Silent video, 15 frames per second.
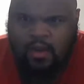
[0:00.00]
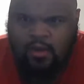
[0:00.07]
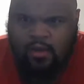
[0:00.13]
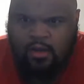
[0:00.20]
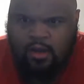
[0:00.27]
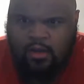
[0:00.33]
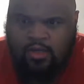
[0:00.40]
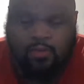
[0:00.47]
You
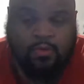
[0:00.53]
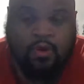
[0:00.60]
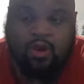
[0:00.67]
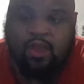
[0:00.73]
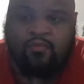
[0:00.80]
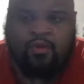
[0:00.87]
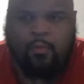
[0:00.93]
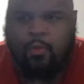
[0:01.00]
know, some of you have
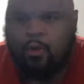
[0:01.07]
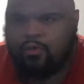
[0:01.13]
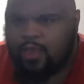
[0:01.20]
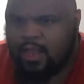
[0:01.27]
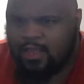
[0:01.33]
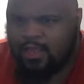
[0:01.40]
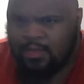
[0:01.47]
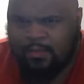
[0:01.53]
your
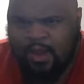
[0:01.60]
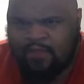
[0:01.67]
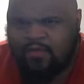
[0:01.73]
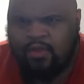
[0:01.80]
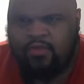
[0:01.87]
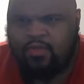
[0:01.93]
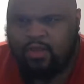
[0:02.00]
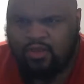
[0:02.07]
birthday, some of you have other
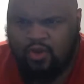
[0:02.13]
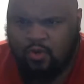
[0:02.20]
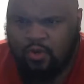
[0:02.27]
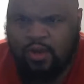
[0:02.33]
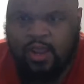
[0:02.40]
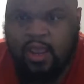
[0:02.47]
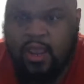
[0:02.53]
things going.